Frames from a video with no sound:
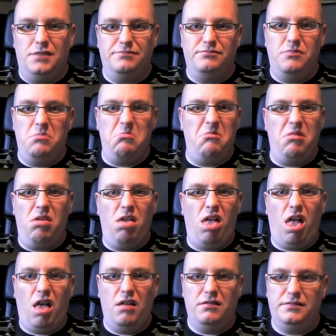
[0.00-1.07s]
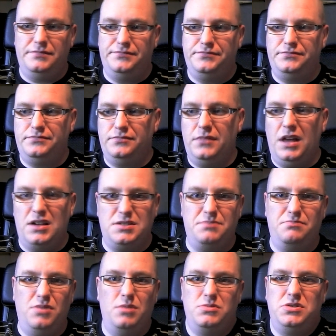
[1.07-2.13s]
Nah. That's
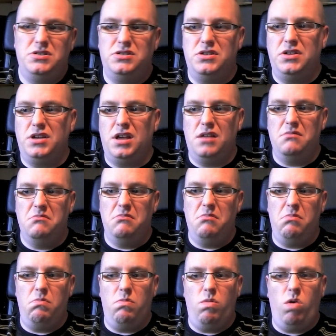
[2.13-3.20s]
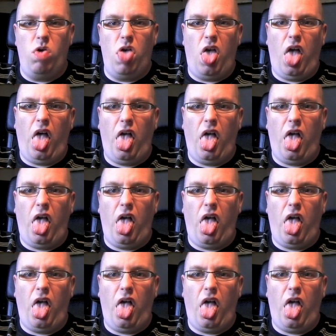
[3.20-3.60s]
obviously Syndicate. Nah.